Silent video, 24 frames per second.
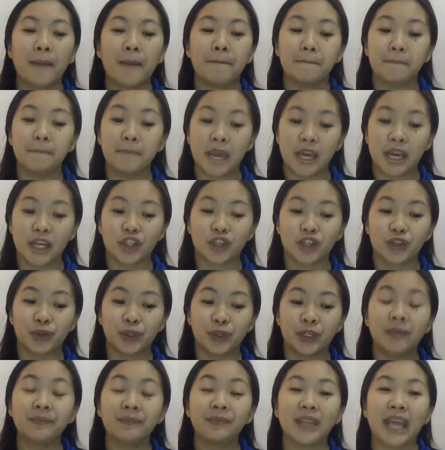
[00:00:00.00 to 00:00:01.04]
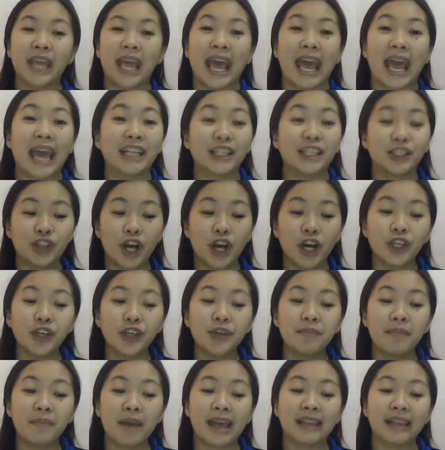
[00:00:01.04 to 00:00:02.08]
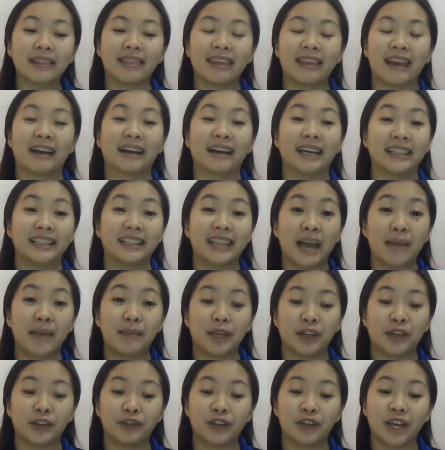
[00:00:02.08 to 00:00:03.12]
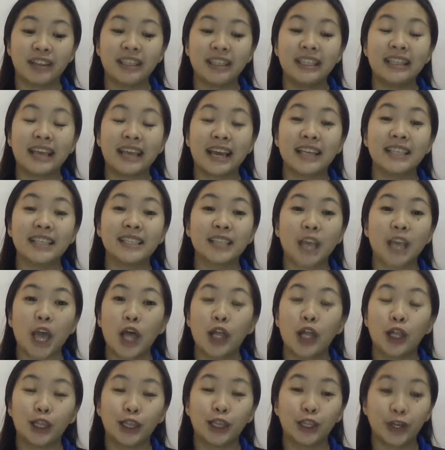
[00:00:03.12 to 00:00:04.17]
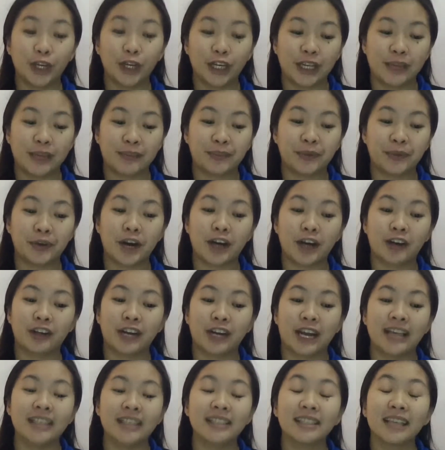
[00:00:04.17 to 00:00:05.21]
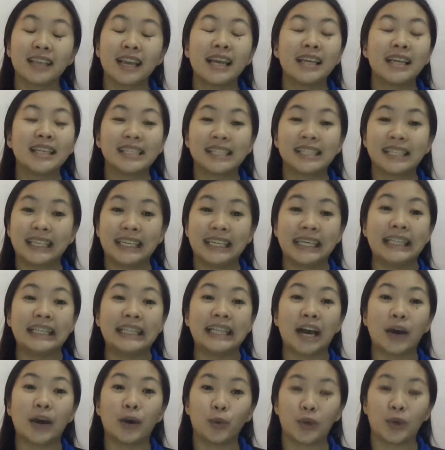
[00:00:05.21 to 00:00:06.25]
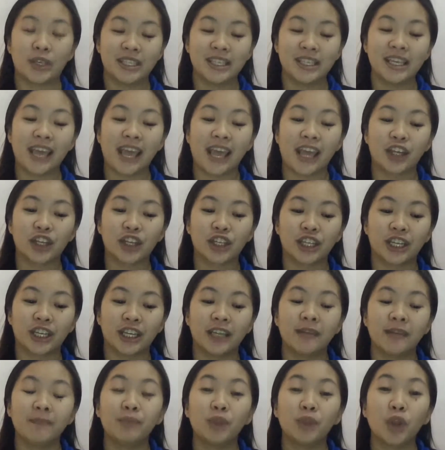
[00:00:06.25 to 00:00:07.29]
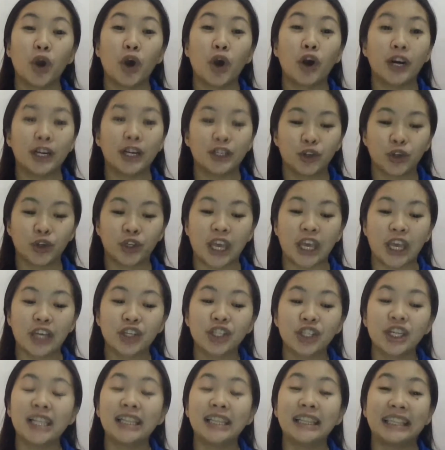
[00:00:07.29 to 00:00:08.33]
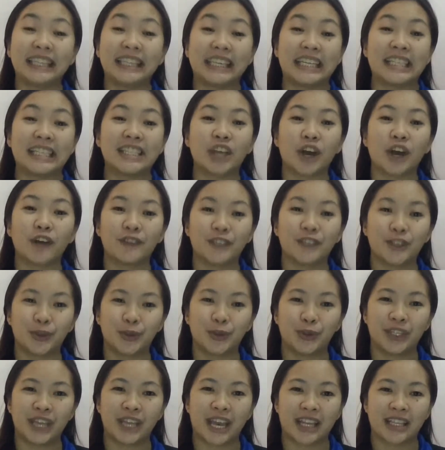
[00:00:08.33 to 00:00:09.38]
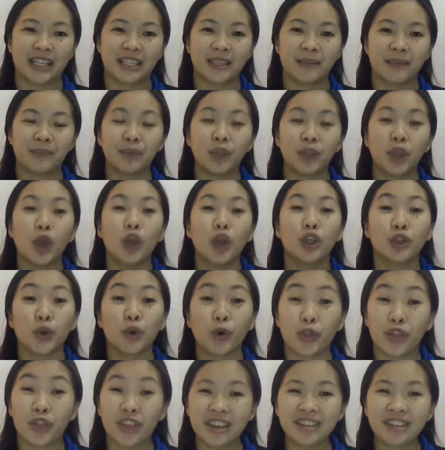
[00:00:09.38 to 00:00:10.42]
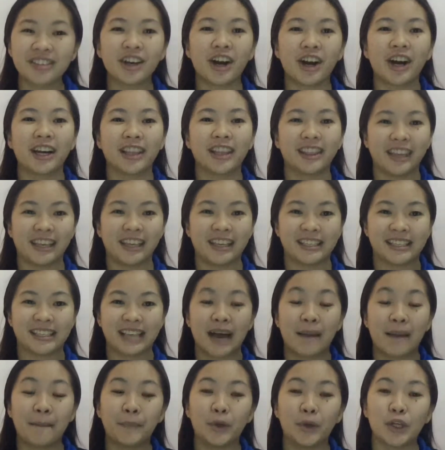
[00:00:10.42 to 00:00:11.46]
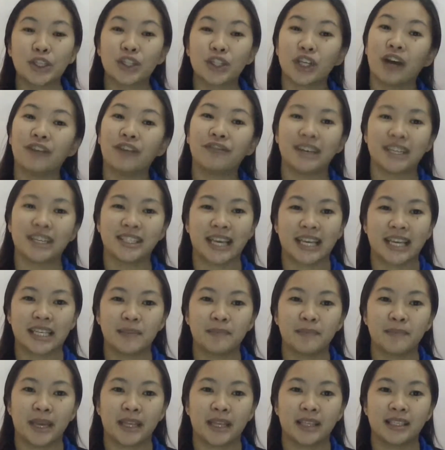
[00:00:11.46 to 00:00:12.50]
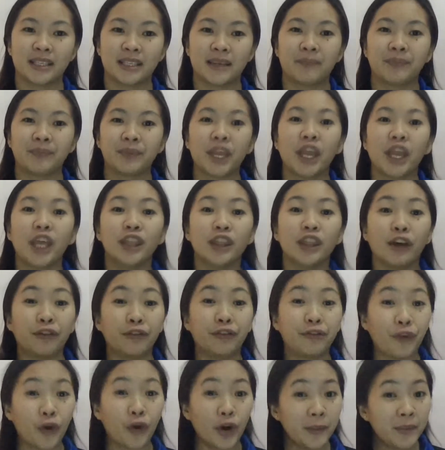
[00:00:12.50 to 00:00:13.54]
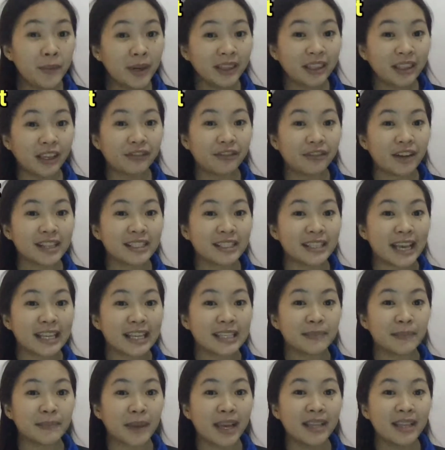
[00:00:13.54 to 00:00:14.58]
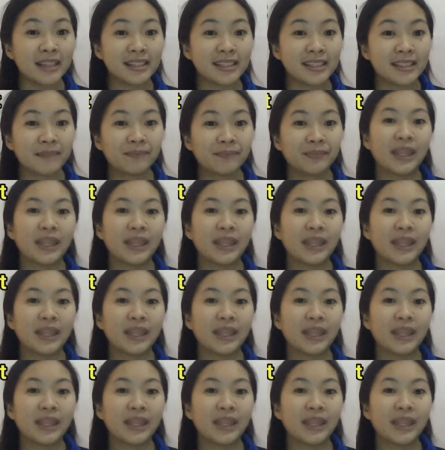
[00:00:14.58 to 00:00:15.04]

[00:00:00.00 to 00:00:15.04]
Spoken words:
measure, and document the academic readiness, learning progress, skill acquisition, or educational needs of students. So these are the examples of assessment: the formative assessments